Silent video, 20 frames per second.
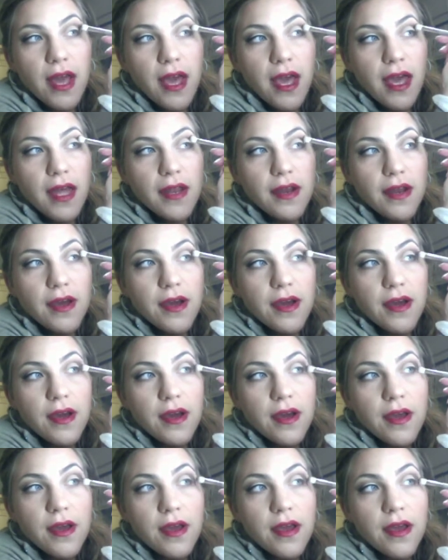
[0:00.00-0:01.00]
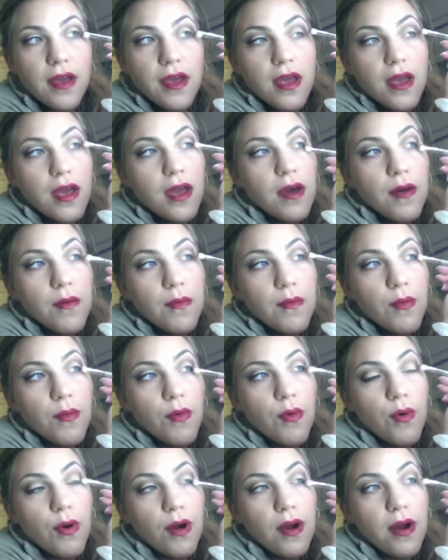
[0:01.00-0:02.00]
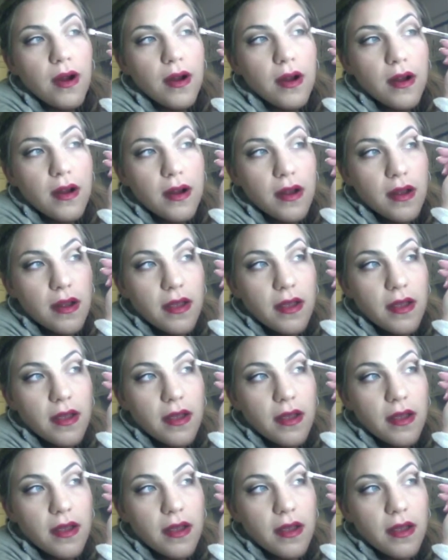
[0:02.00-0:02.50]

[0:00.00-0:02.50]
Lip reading: and more